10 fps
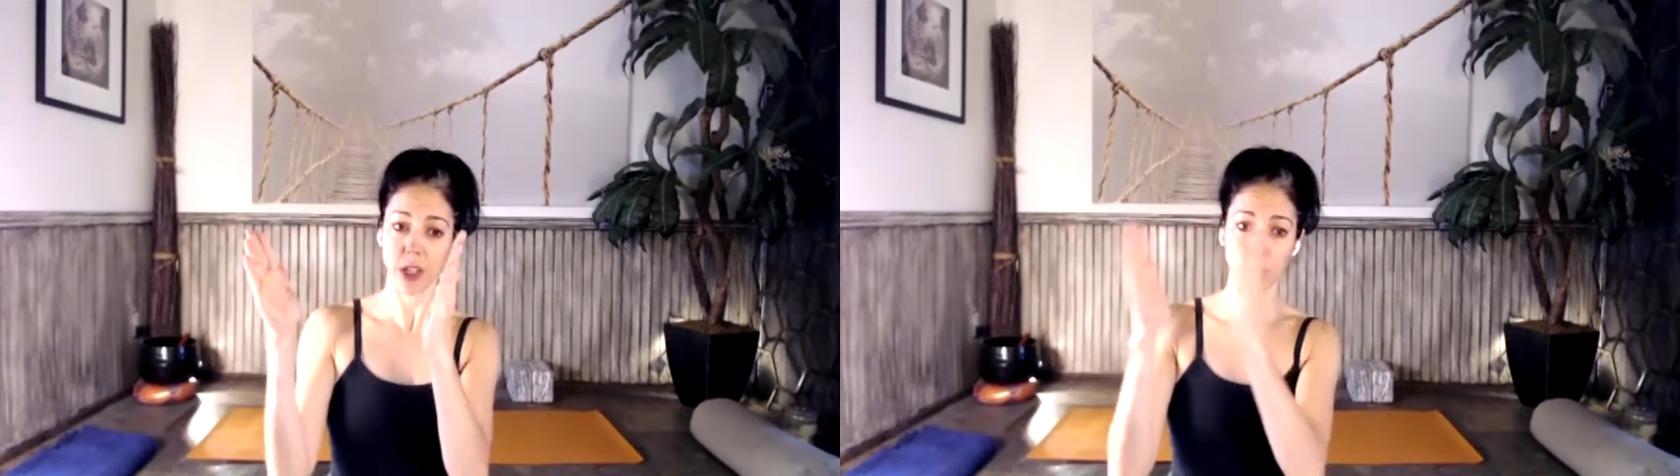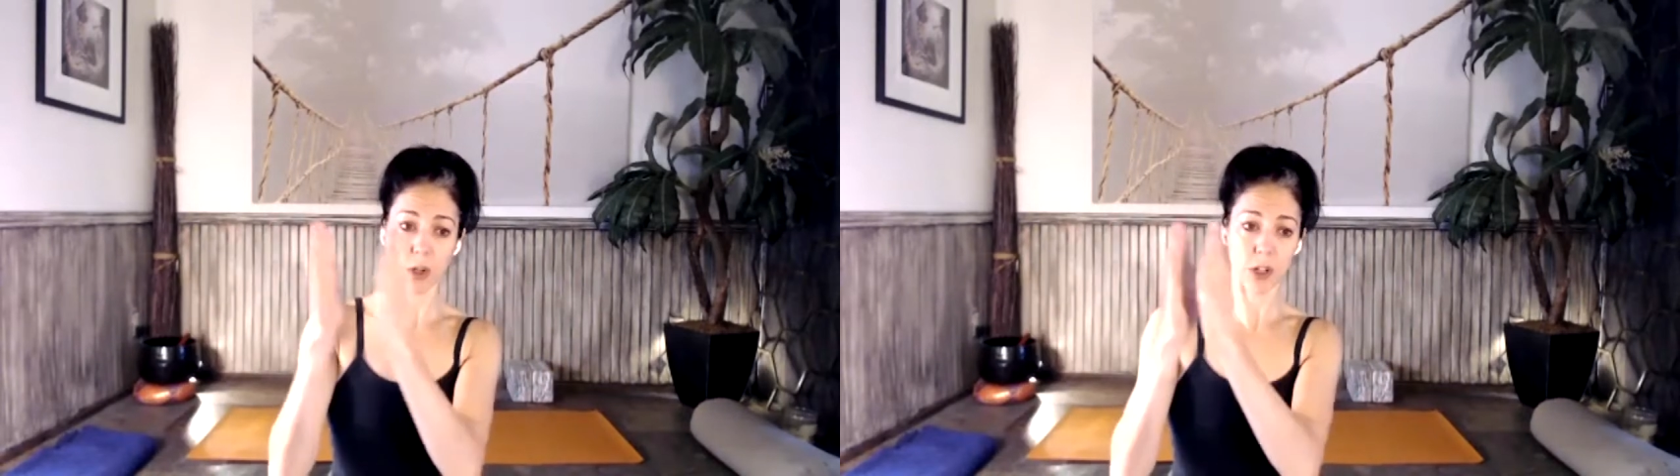
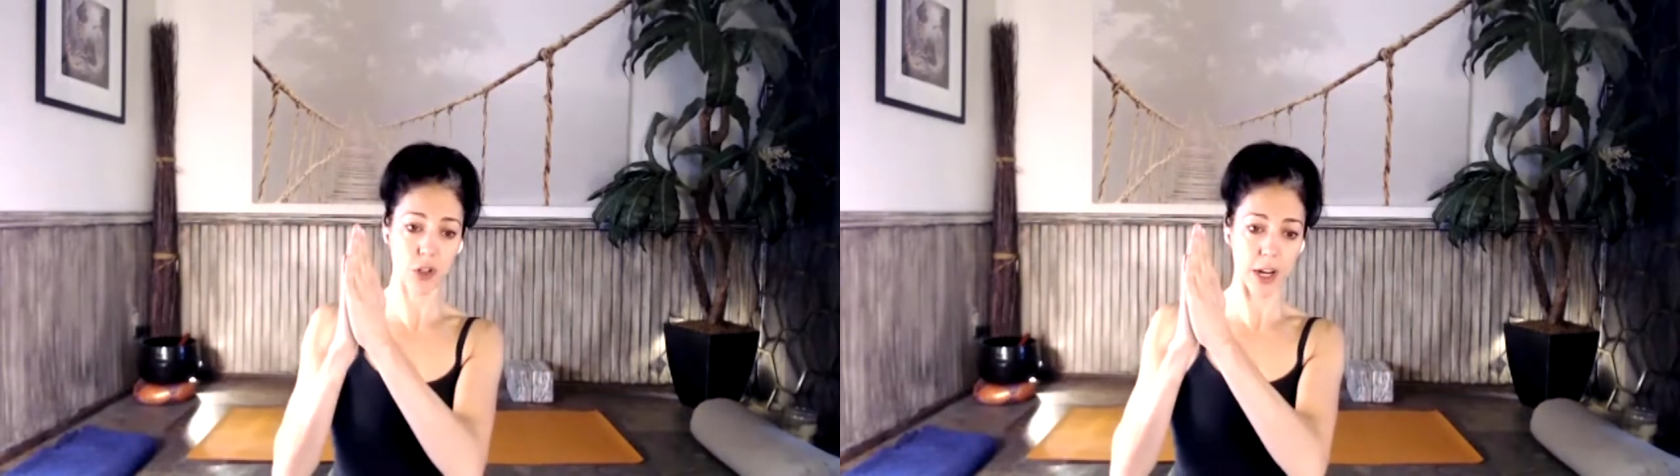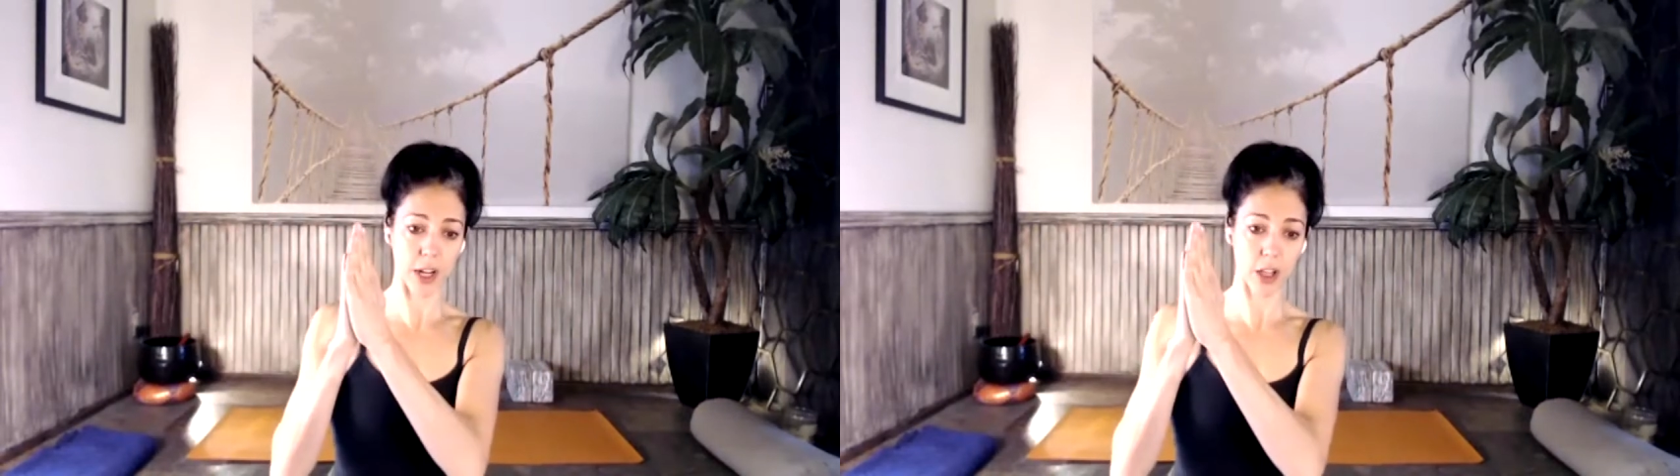You want to
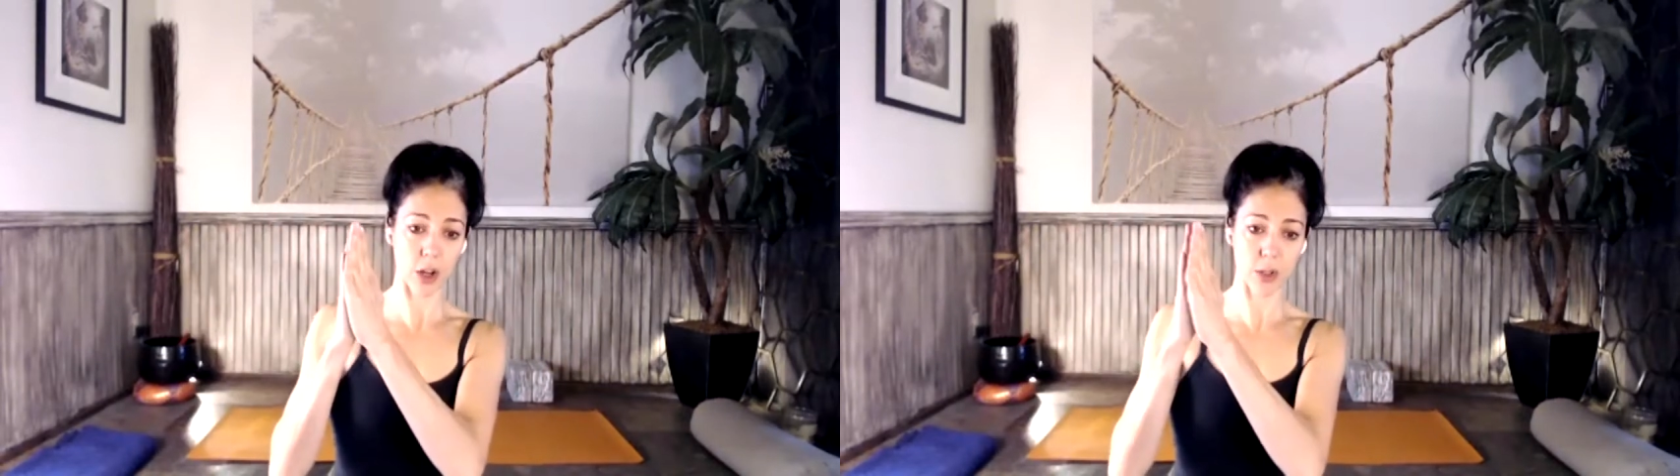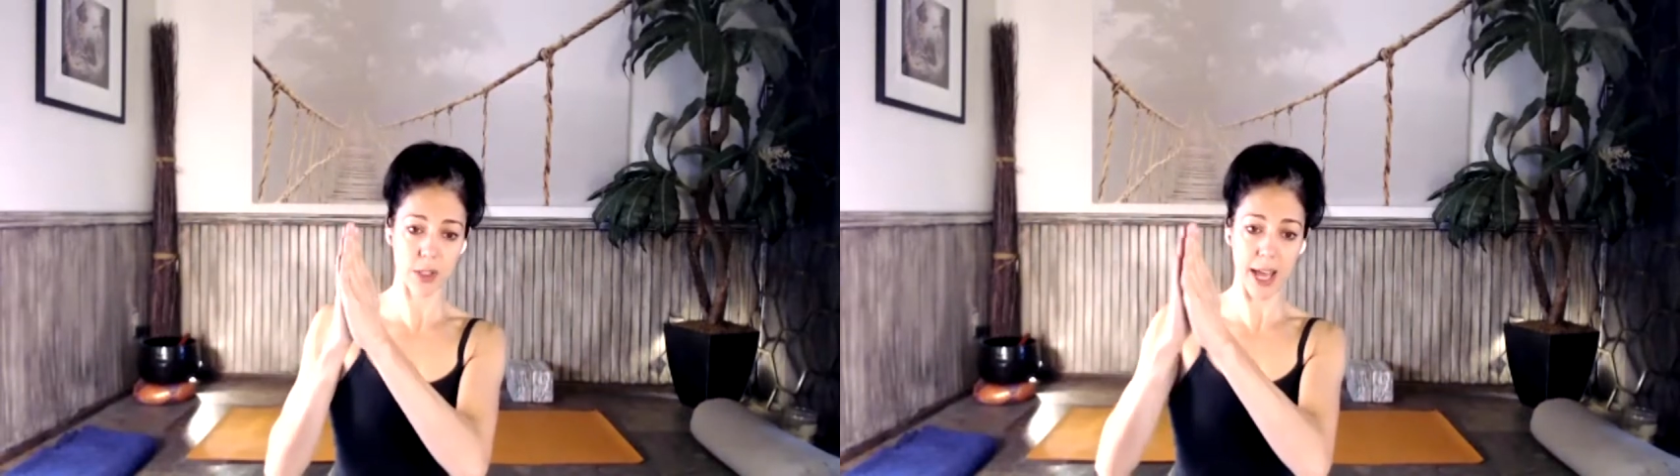try to
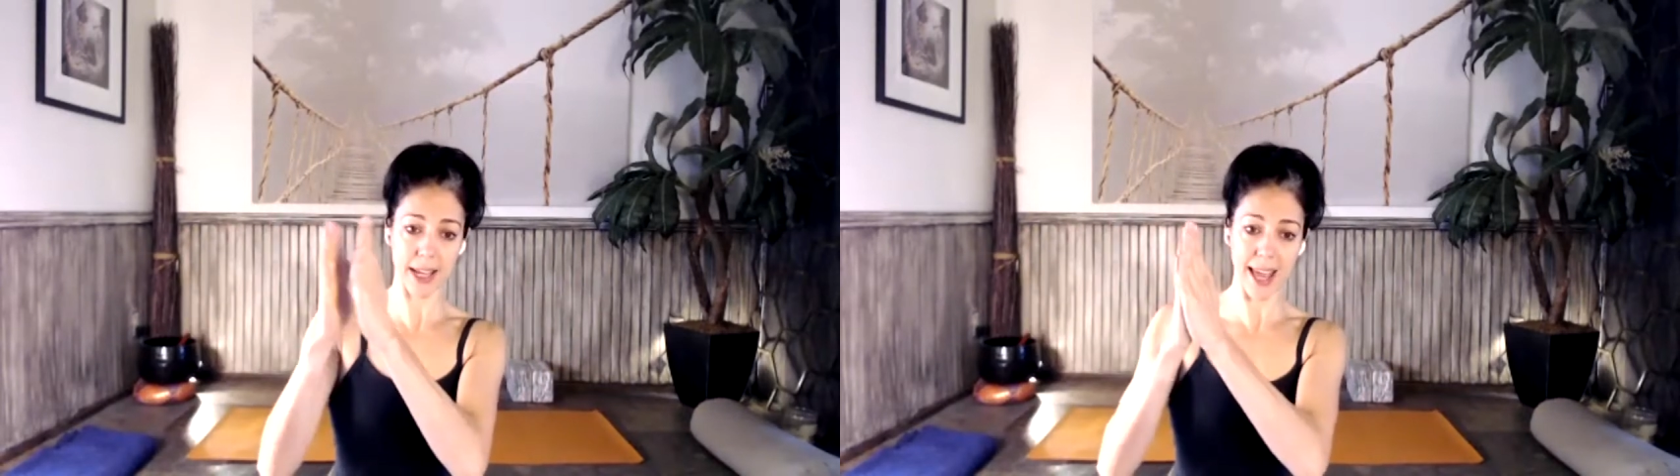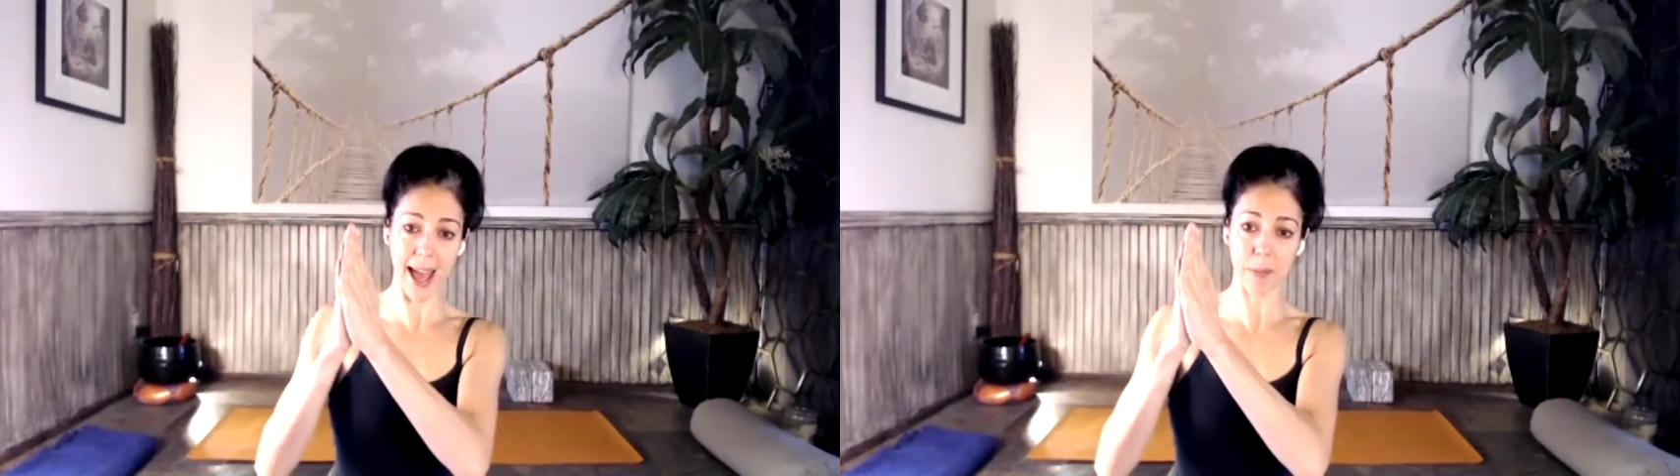close that
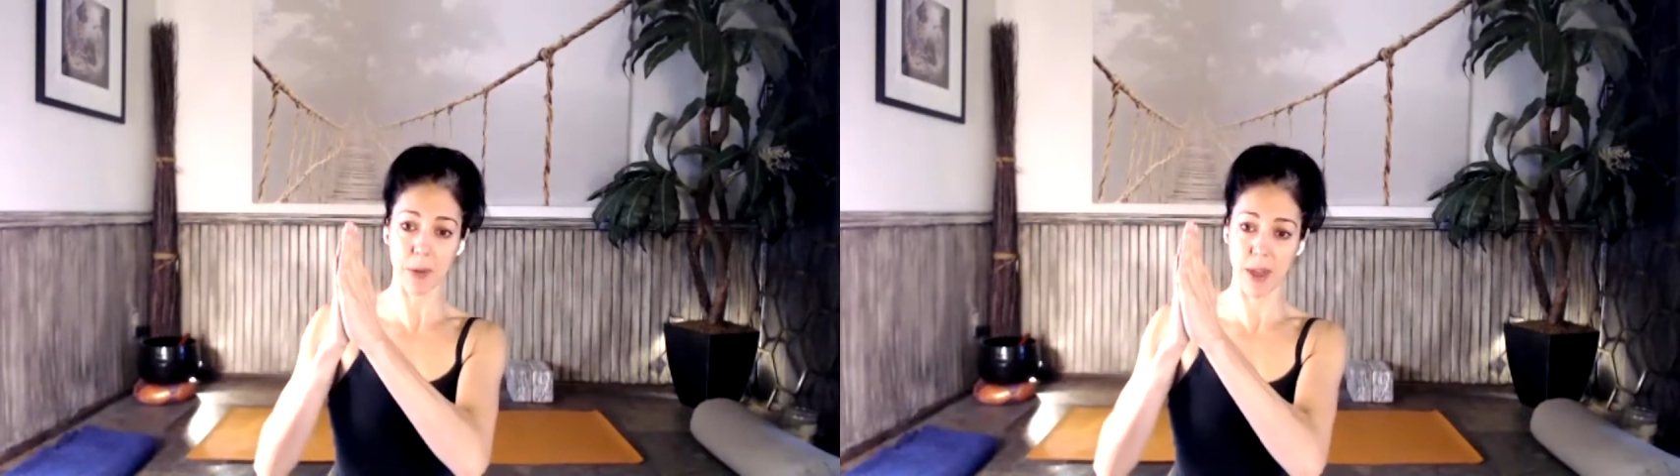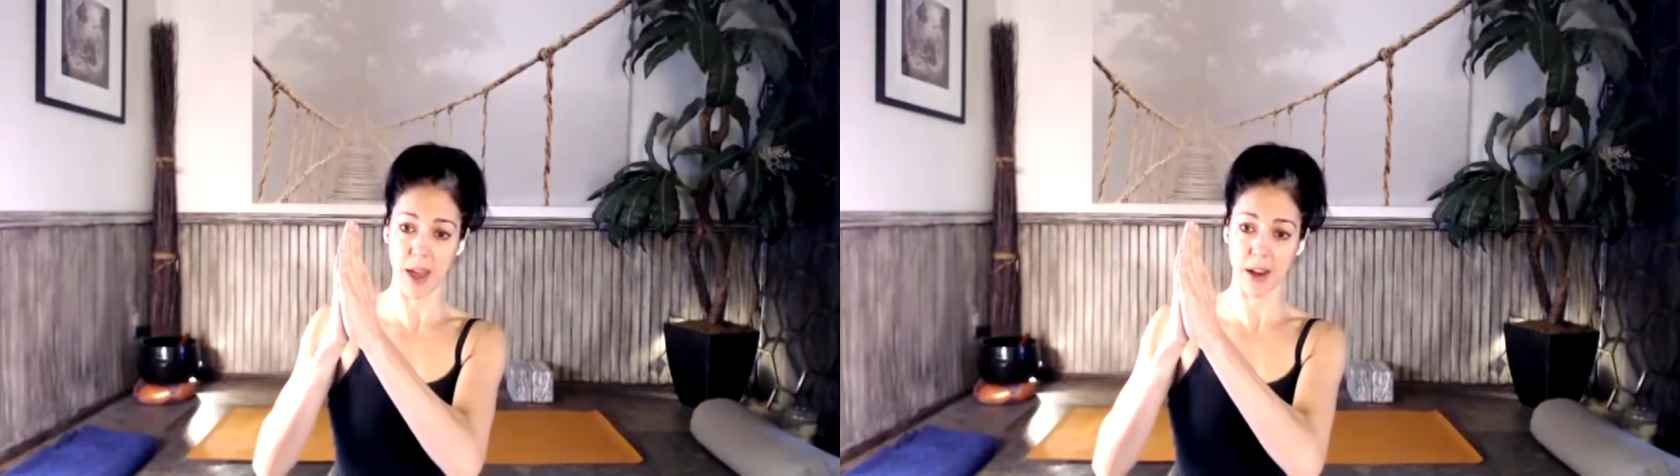
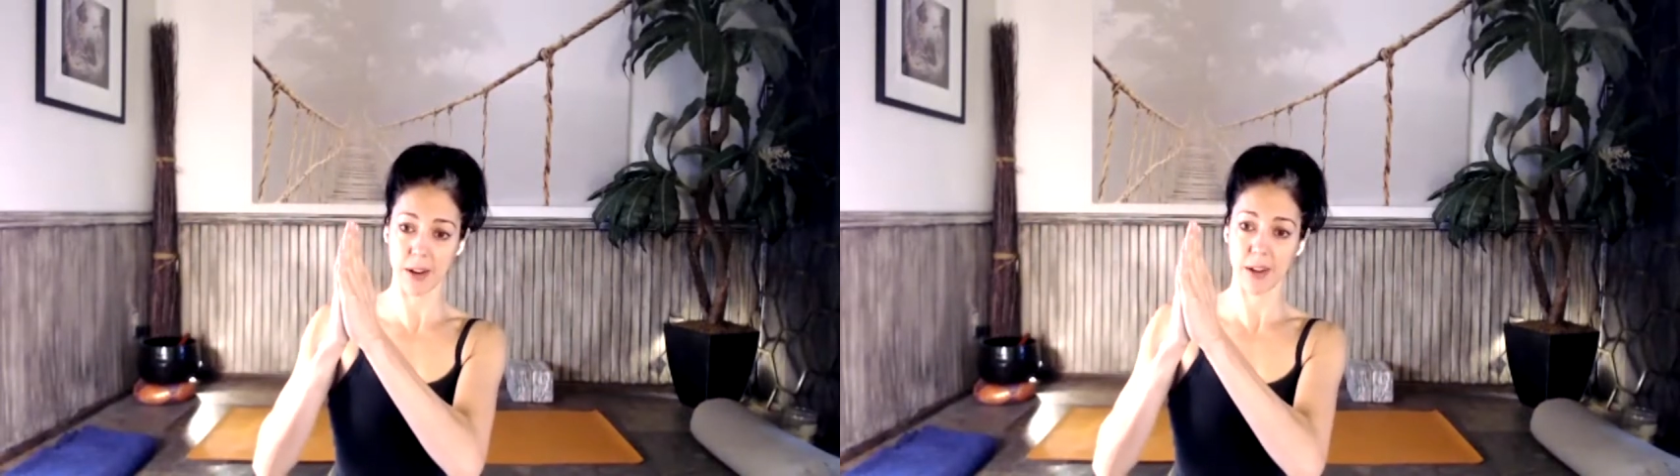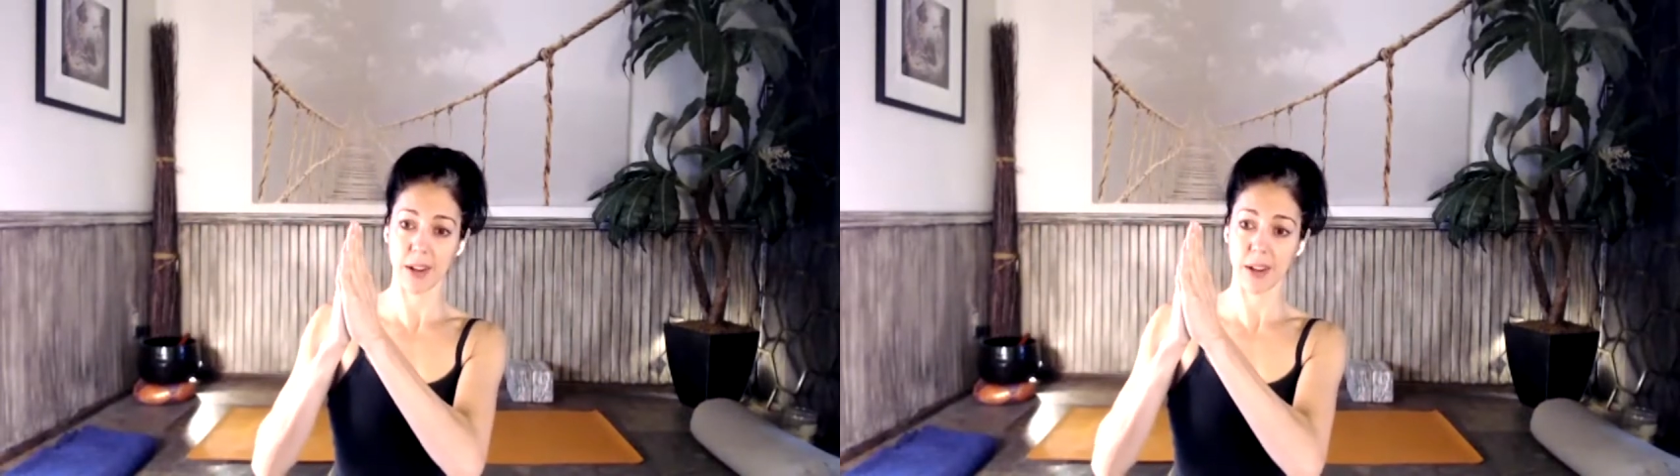gap there.